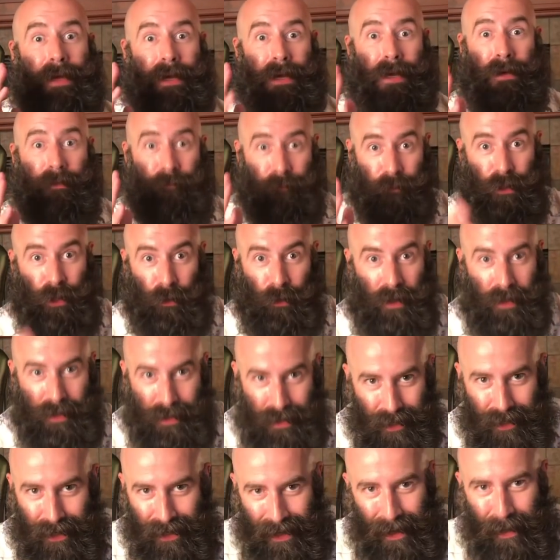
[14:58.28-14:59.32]
been
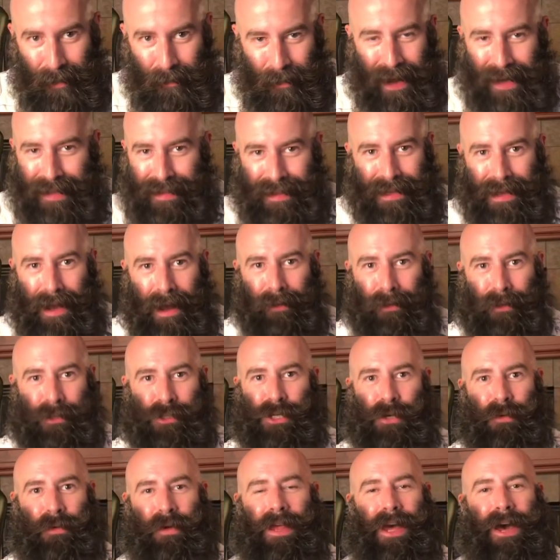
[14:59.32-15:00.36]
influenced by
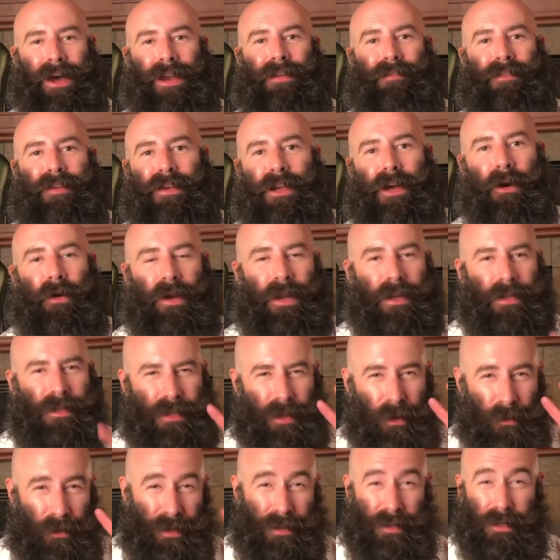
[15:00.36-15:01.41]
theology without even knowing it.
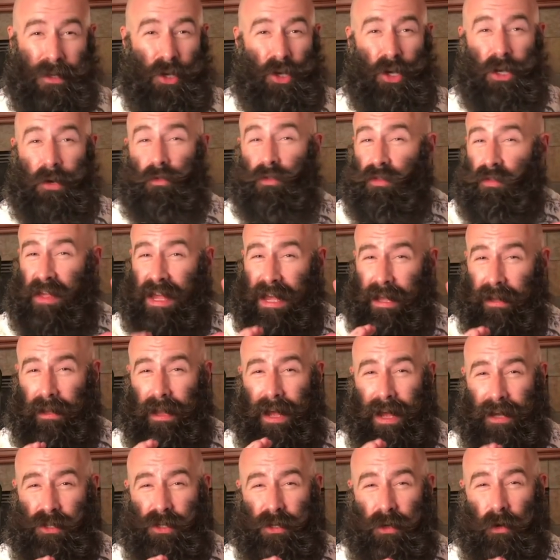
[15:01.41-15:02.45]
So this is a good
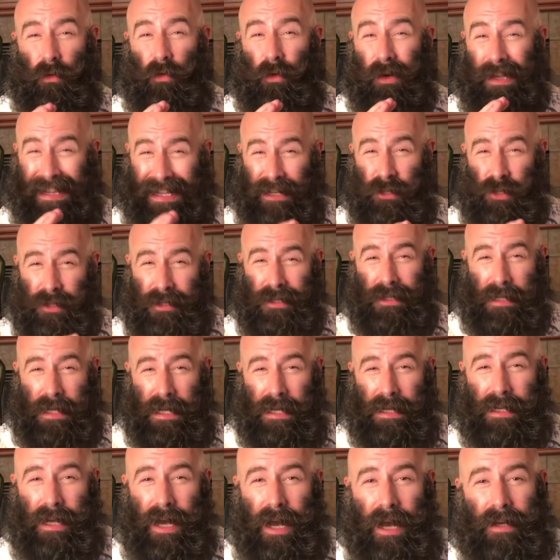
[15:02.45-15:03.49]
theological, religious
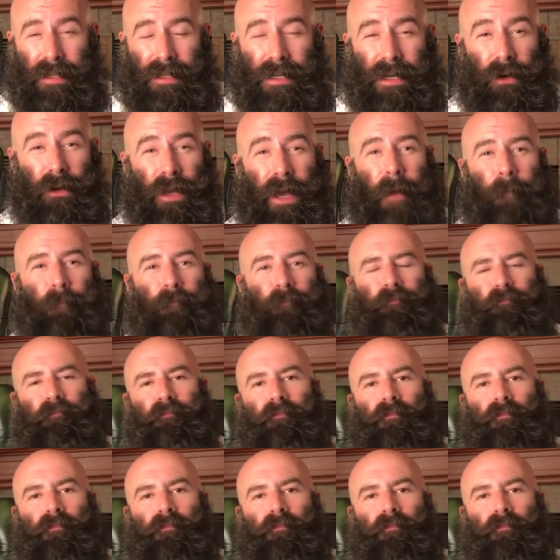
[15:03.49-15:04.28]
detox here, okay?